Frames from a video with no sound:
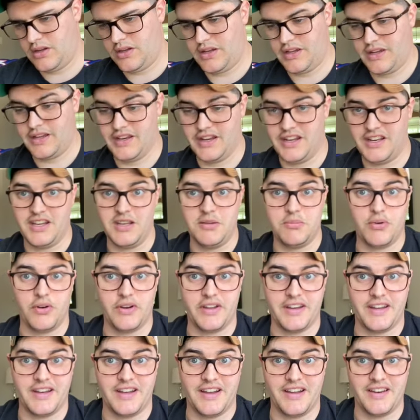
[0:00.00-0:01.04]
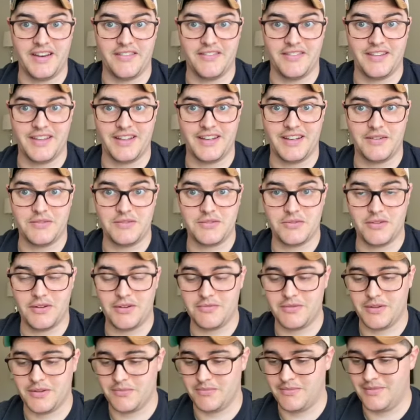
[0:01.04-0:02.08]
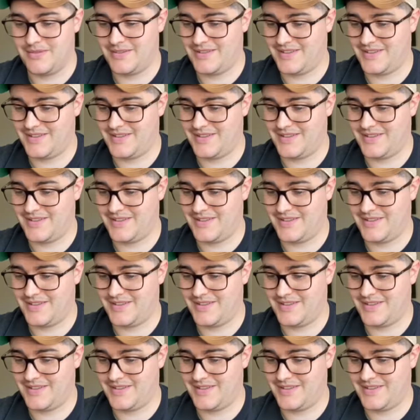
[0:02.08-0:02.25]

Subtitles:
And then he pointed out everything that was wrong with them.